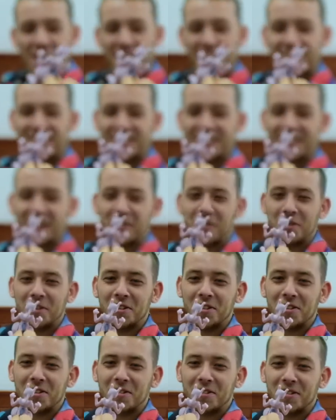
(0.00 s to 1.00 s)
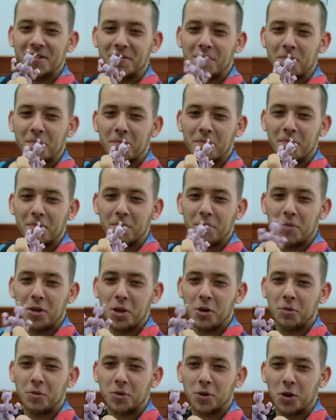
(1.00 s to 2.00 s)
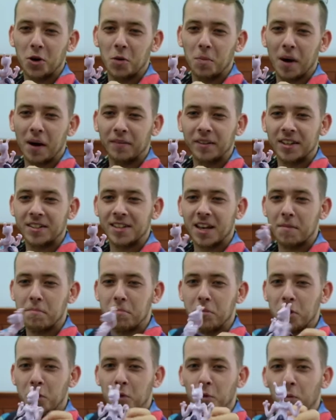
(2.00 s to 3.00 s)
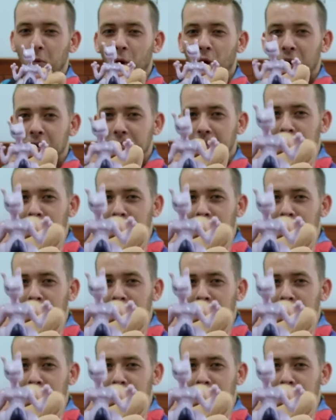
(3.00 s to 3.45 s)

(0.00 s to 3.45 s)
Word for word: I think that one's Mewtwo, but I'm going to say Mew1